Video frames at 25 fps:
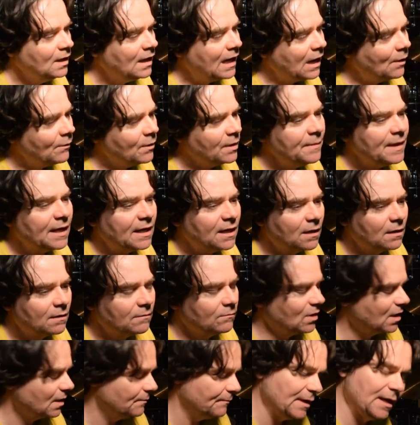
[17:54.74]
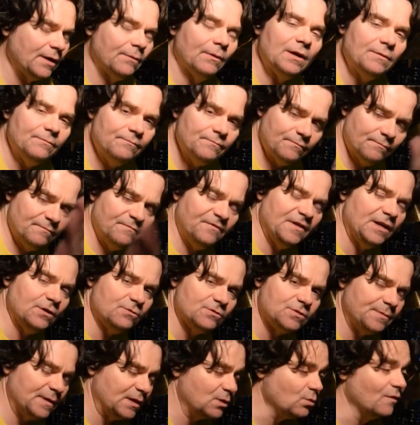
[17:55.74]
I want to make, anyway, videos
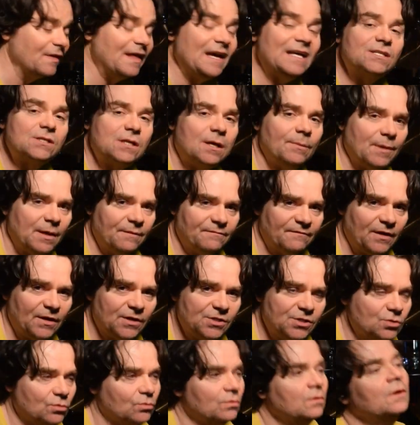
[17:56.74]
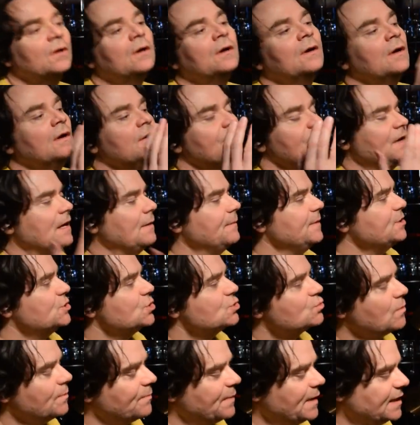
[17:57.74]
will be cool. That's coming up very soon. Family just
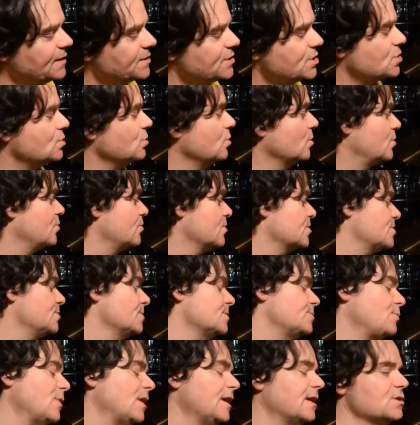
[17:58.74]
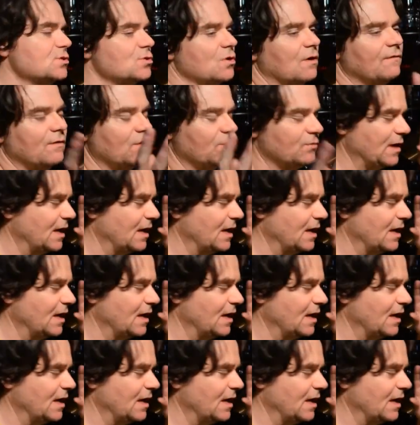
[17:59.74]
went back to school. Christmas break is over.